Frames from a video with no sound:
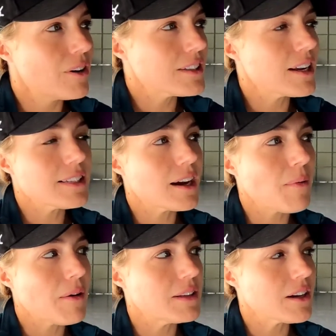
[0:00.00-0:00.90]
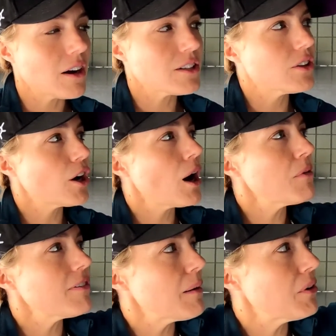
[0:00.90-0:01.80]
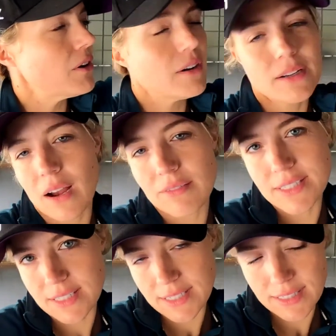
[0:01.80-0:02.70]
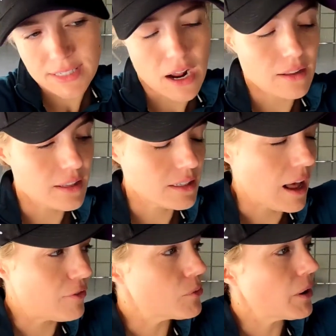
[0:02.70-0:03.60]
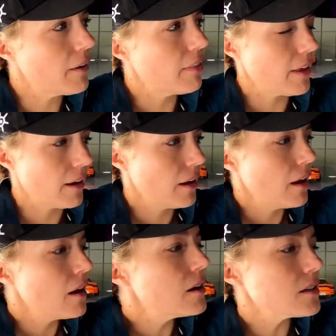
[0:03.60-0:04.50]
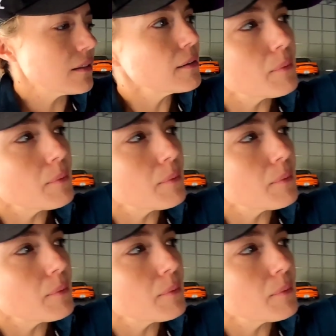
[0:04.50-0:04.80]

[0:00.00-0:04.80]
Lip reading: What else can I talk about this car? So the carbon fiber hood obviously is in stock. That's an aftermarket thing. It's a